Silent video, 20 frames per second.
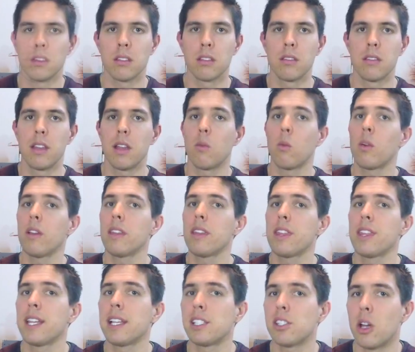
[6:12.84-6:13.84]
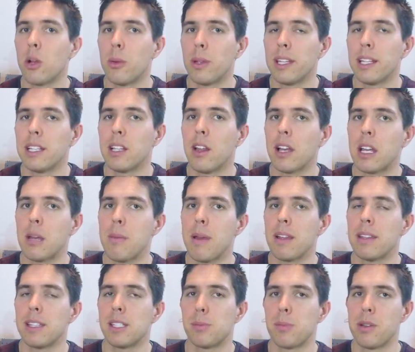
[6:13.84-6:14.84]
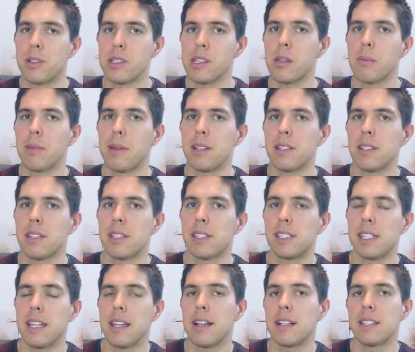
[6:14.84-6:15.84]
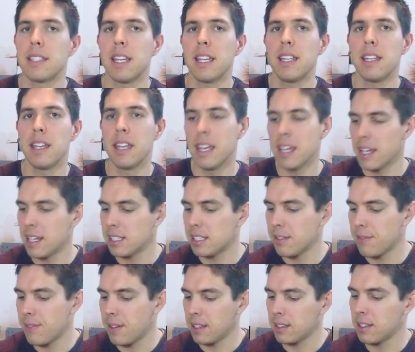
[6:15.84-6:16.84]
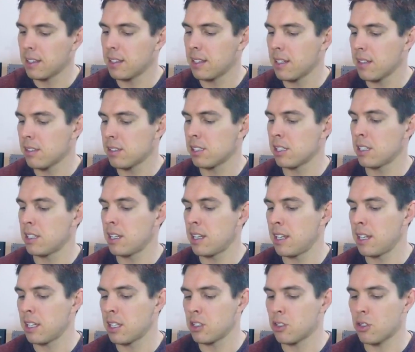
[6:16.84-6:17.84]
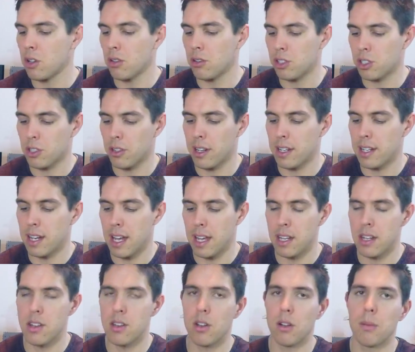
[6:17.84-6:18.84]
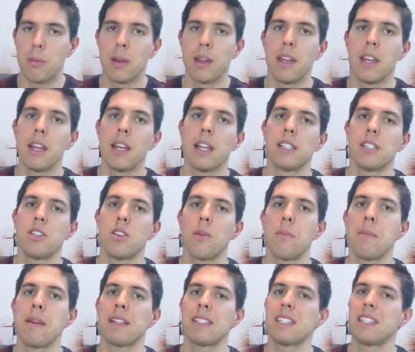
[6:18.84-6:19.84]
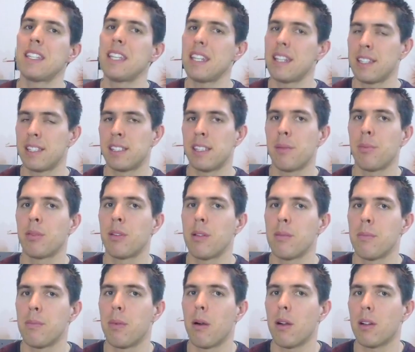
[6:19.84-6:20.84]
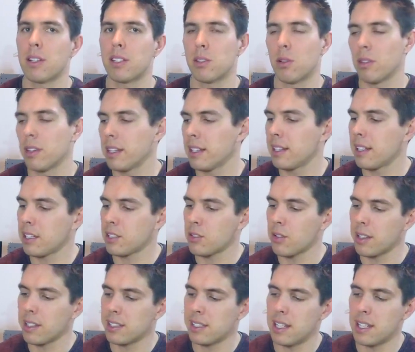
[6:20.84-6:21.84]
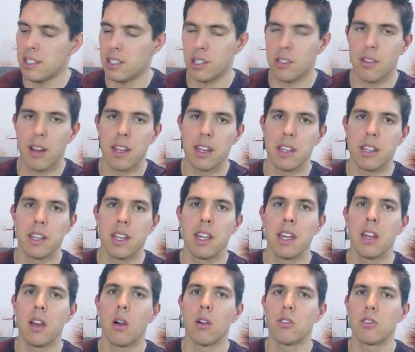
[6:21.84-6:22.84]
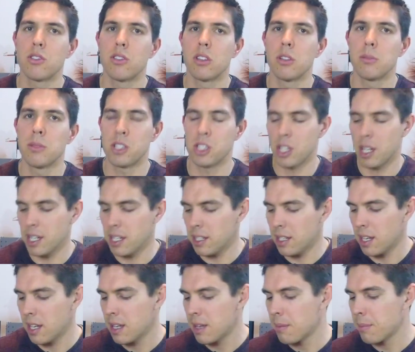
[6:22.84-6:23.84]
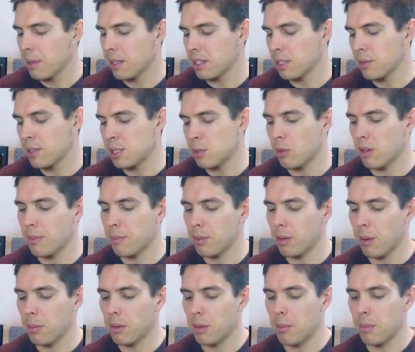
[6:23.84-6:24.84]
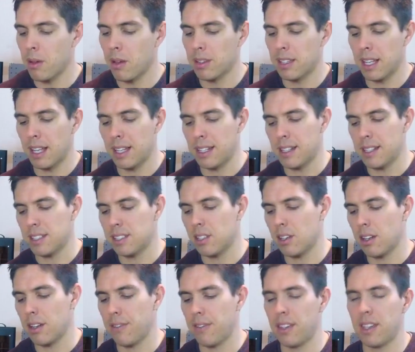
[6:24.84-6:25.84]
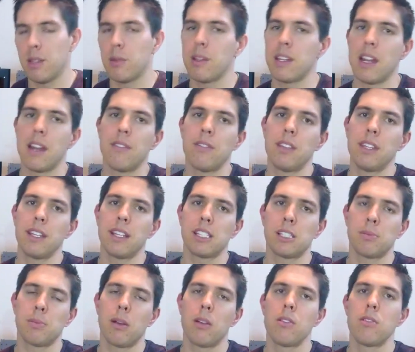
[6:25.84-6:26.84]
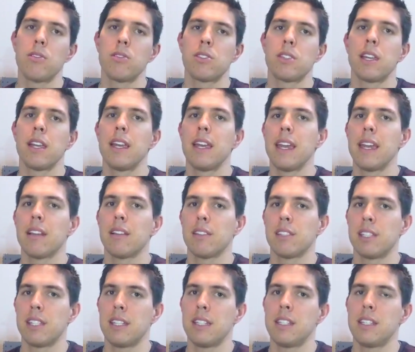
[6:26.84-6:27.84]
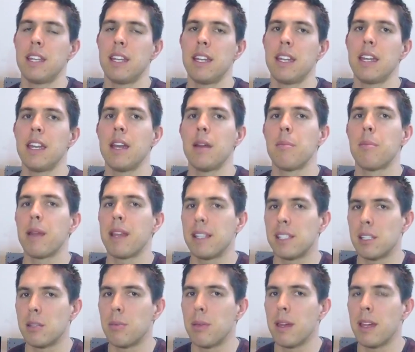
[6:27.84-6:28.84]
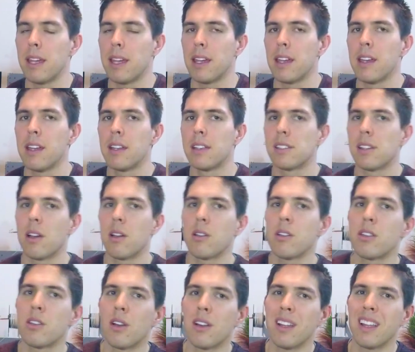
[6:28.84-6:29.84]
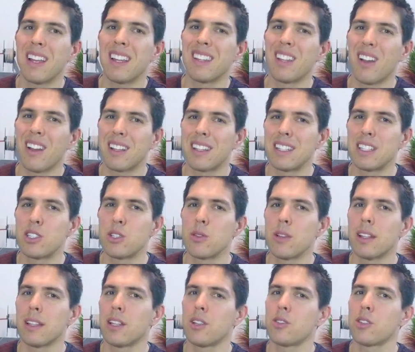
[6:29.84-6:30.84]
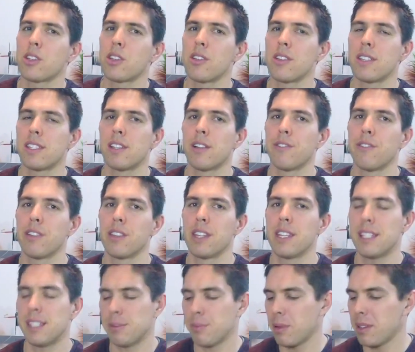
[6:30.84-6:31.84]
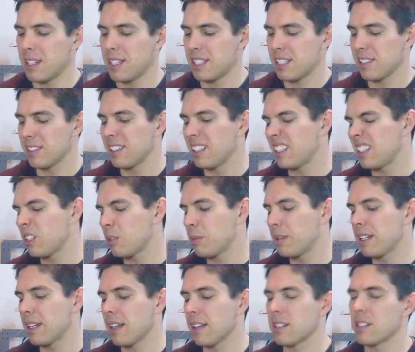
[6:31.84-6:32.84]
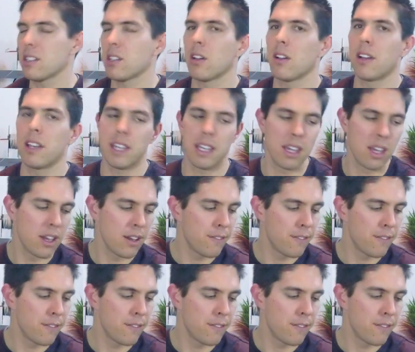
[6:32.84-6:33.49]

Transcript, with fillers: Now, one of the things I really like about this printer compared to the CR-10 is the fact that the LCD control screen and knob is not mounted in a separate box. All the electronics are integrated onto the machine, but there is one problem. On the underside of here, we have the exposed LCD PCB. So you're not likely to electrocute yourself with this, but it's still a little bit untidy.